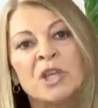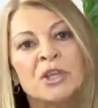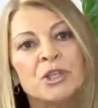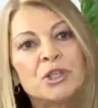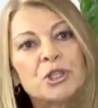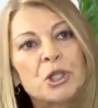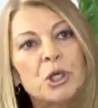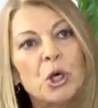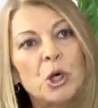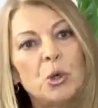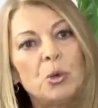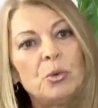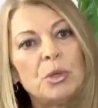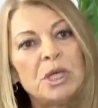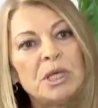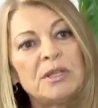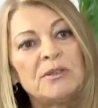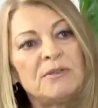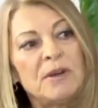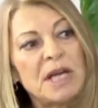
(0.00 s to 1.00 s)
So we
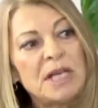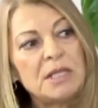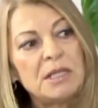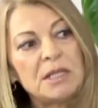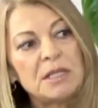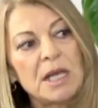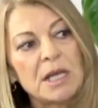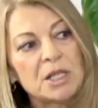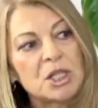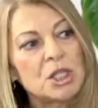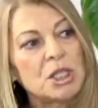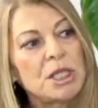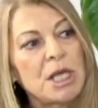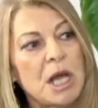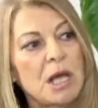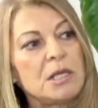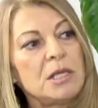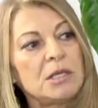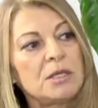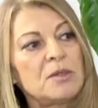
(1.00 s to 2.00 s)
invited actually
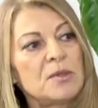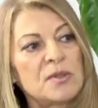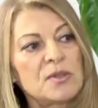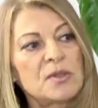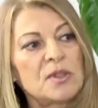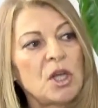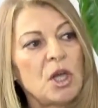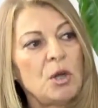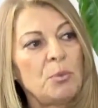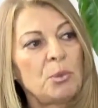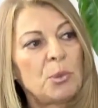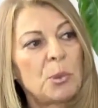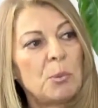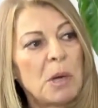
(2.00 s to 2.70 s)
Anya to stop